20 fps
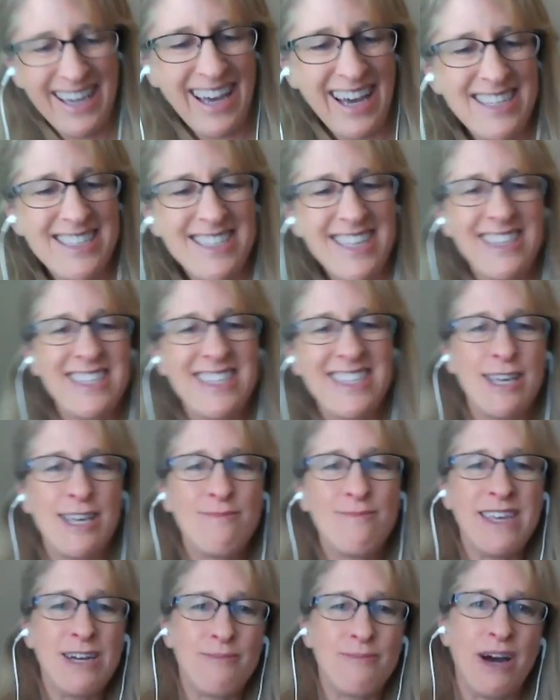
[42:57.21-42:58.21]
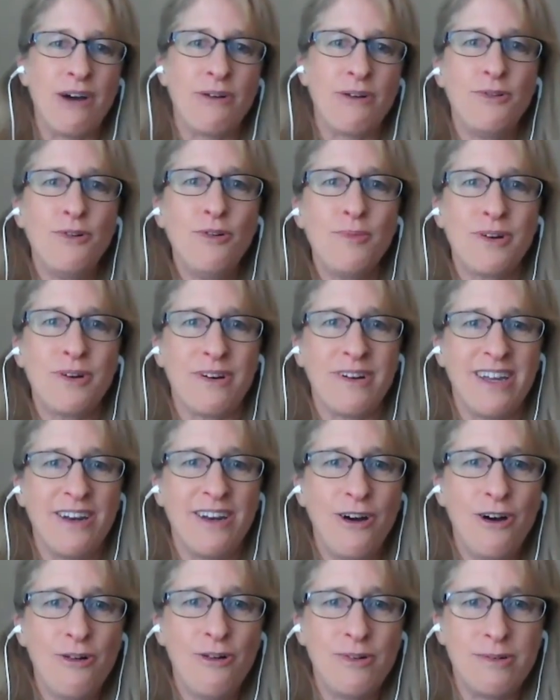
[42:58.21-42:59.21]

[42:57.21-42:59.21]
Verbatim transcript: I say the same thing about Uber, you know,